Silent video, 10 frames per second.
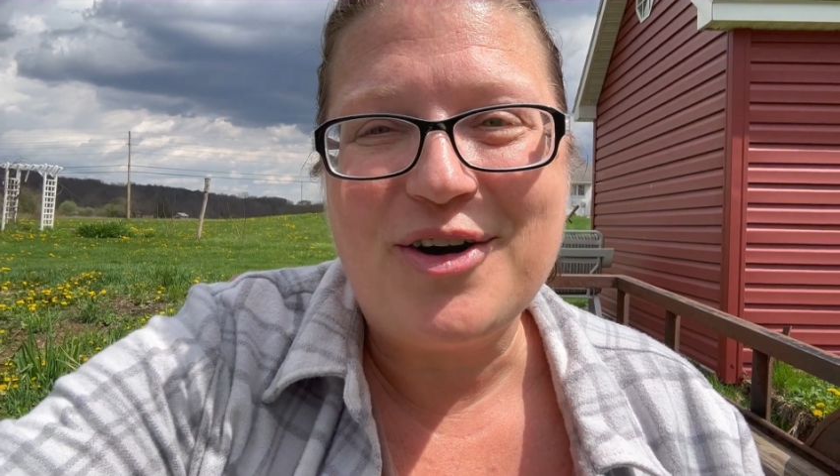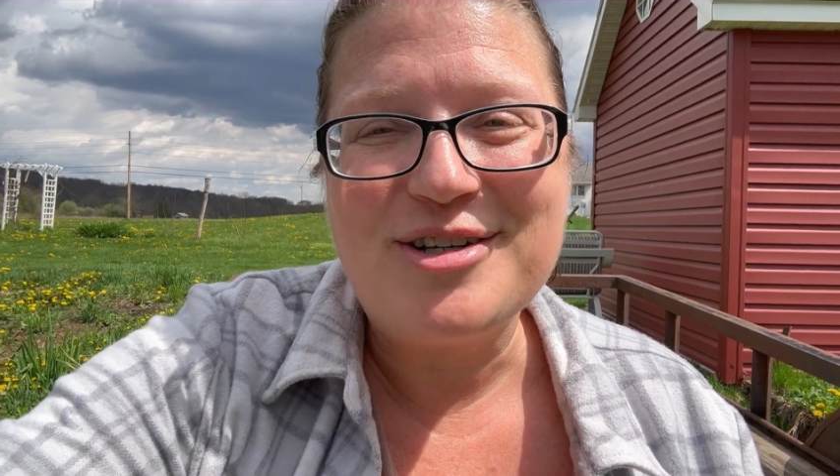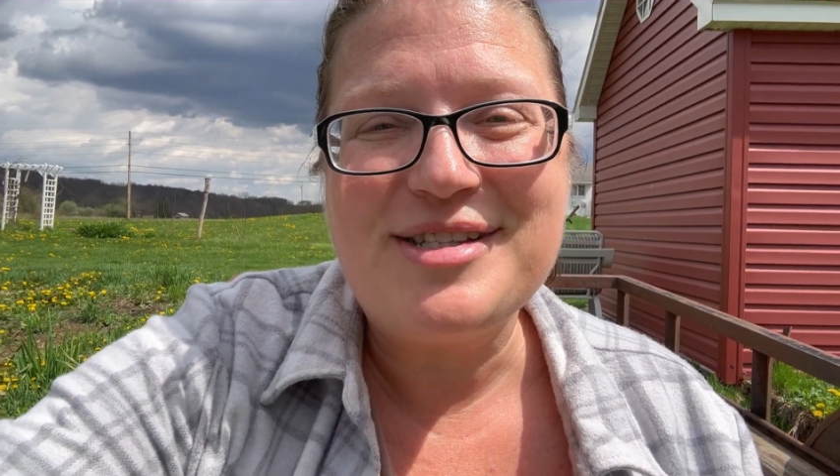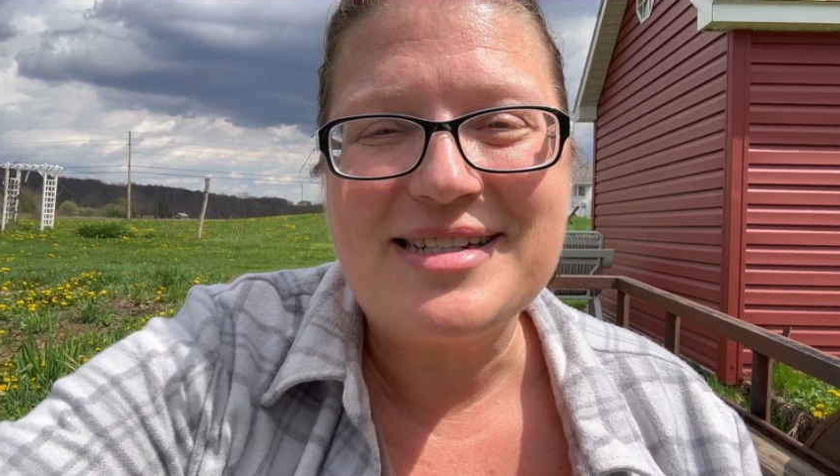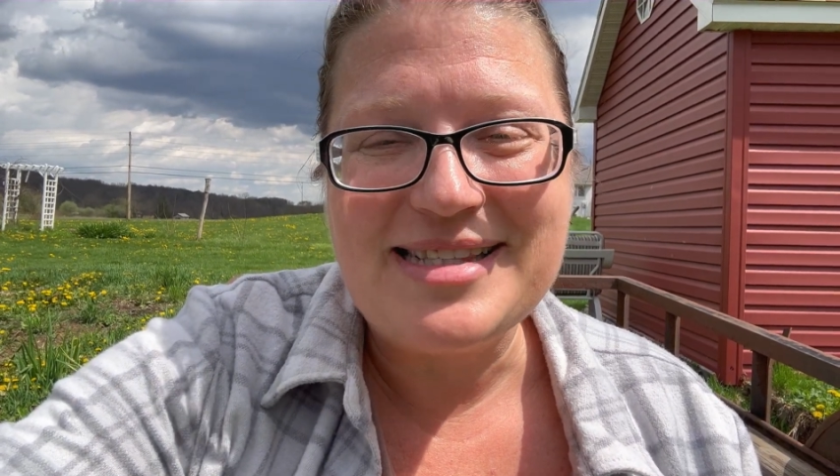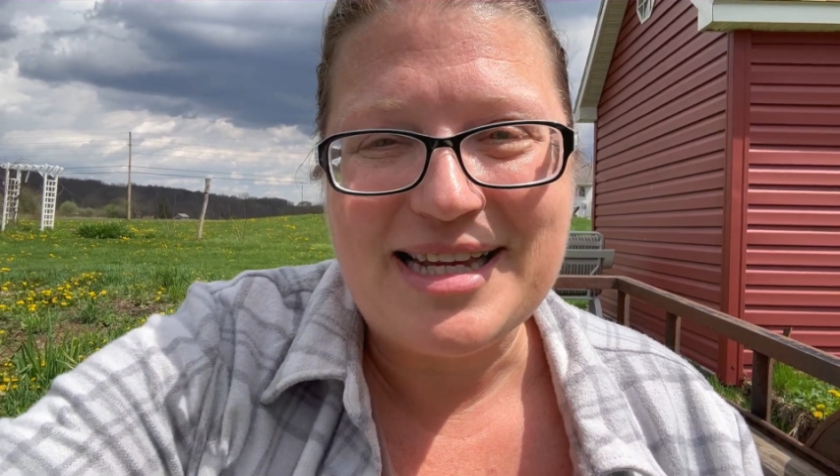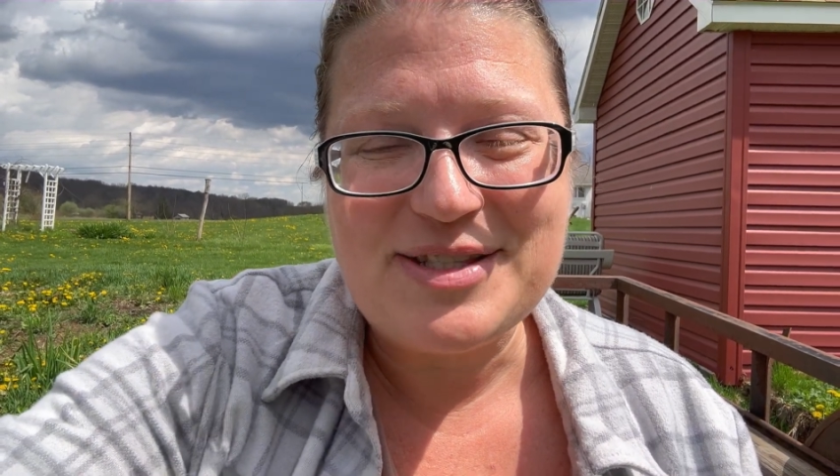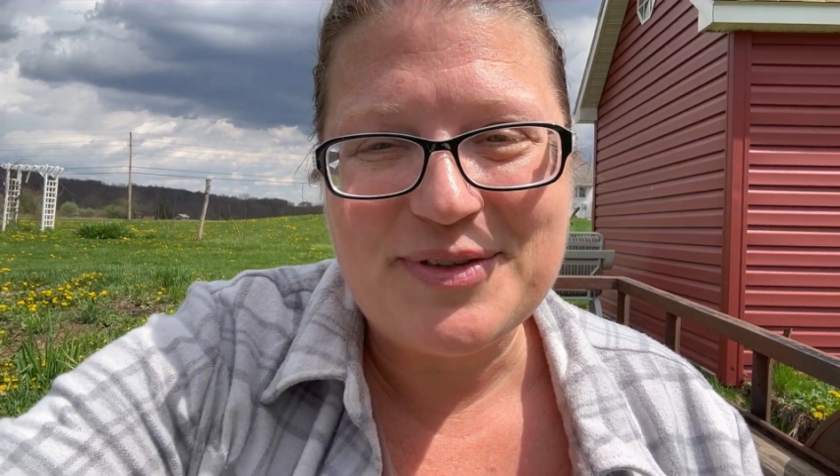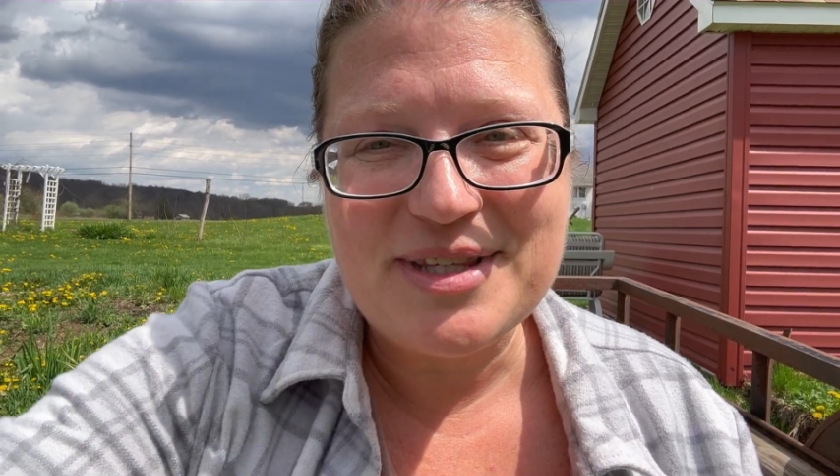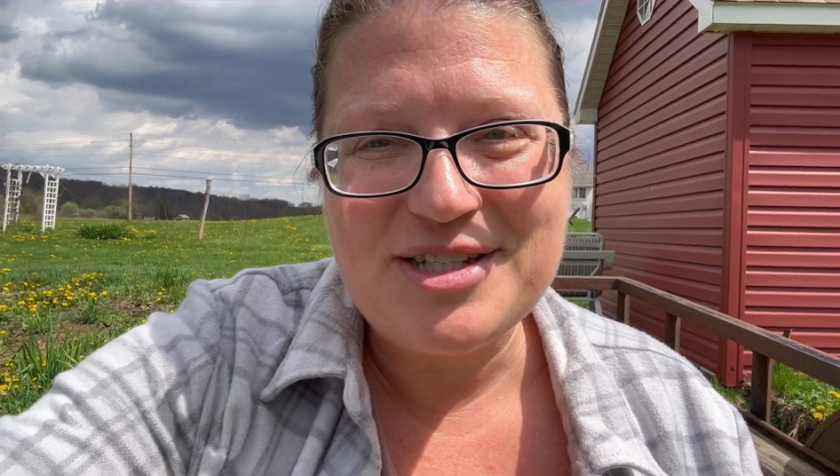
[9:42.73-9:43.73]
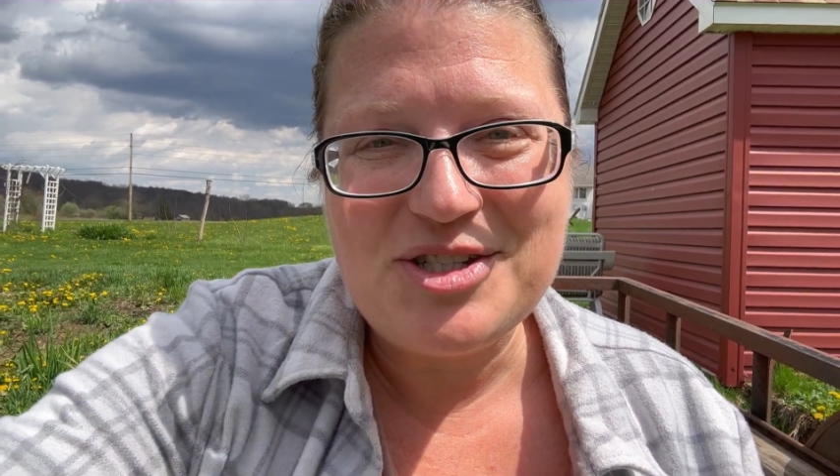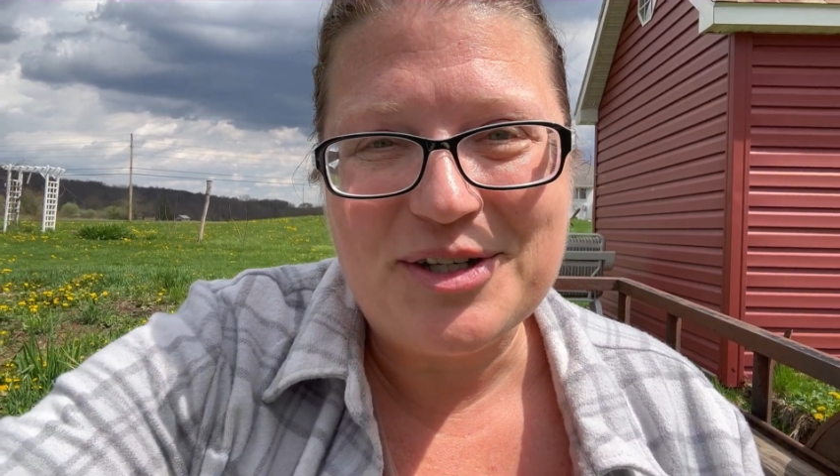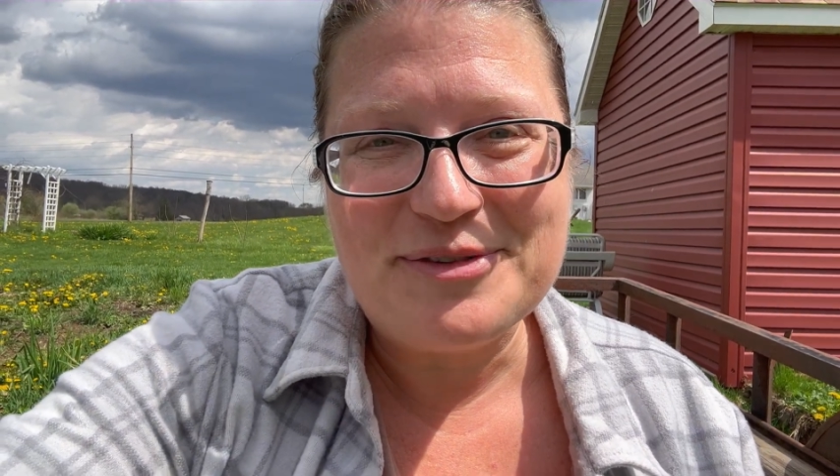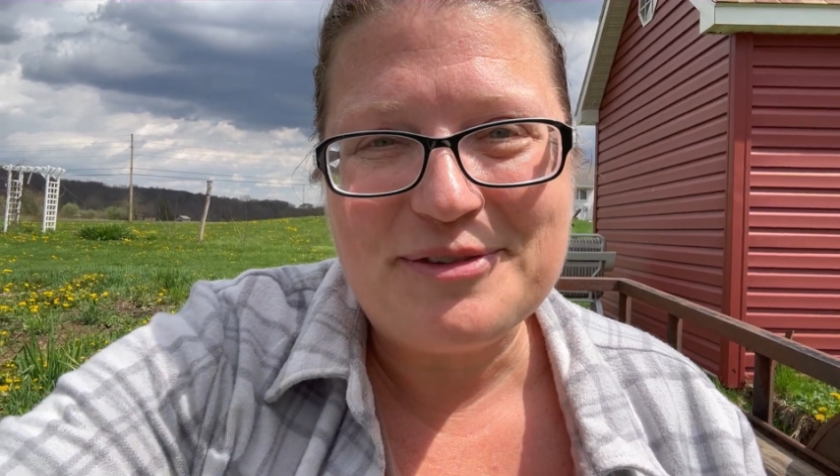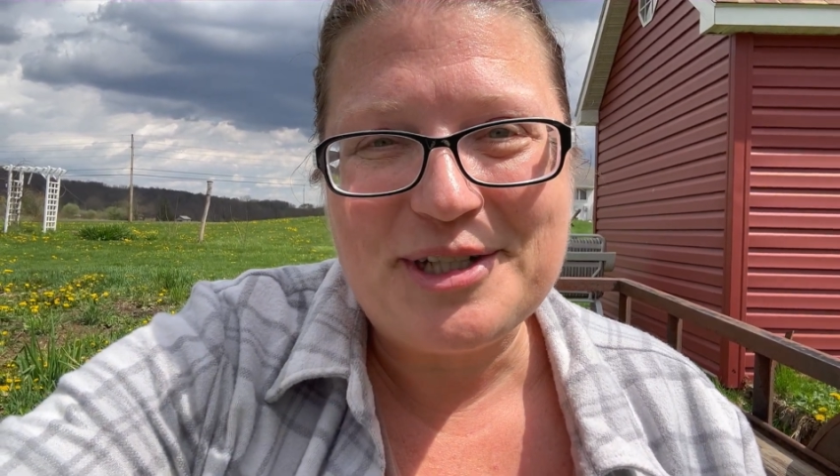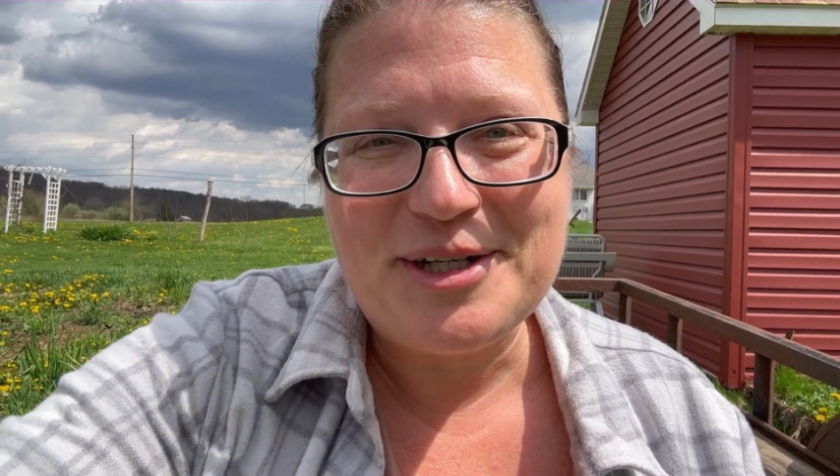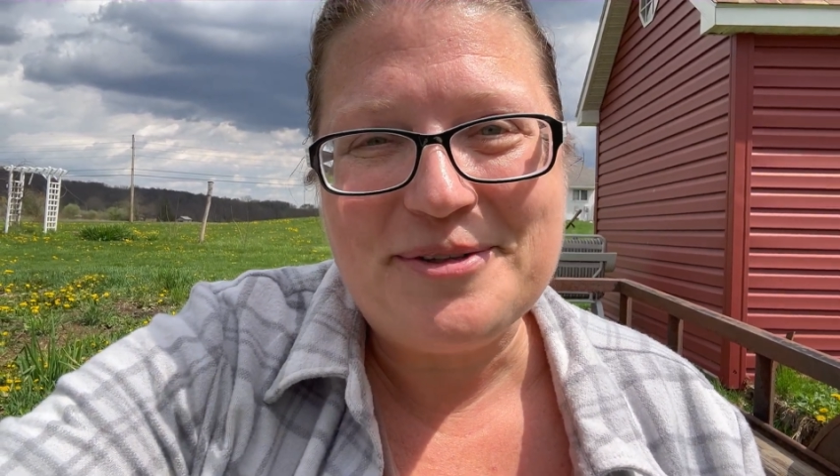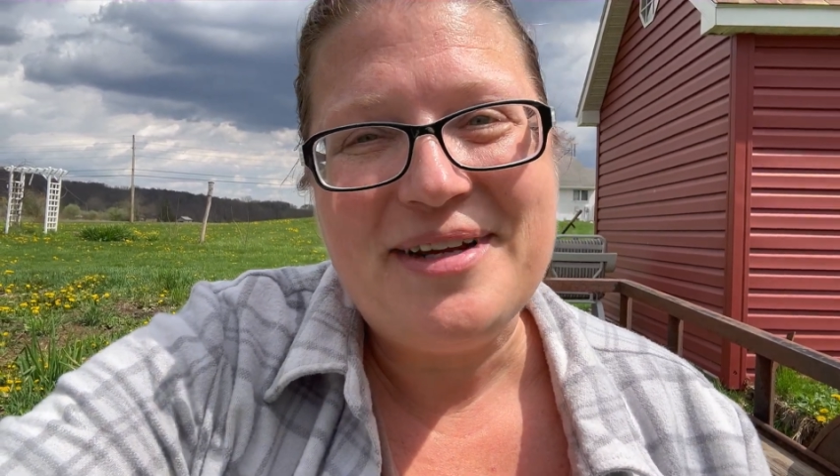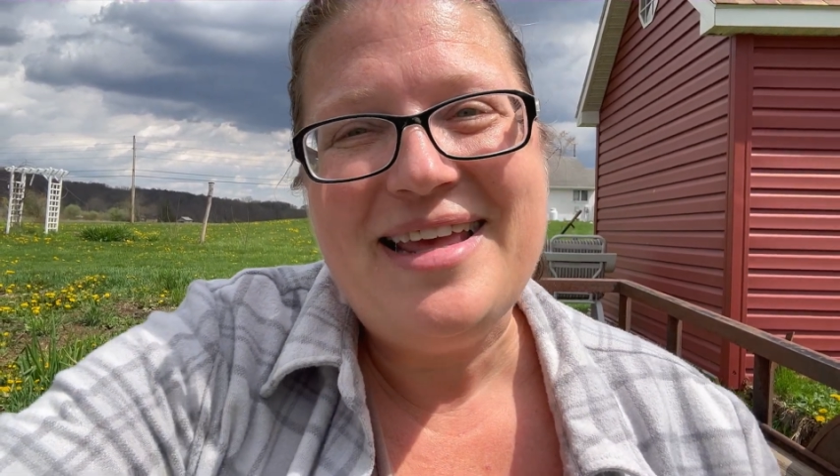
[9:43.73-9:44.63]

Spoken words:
are successful this year for you.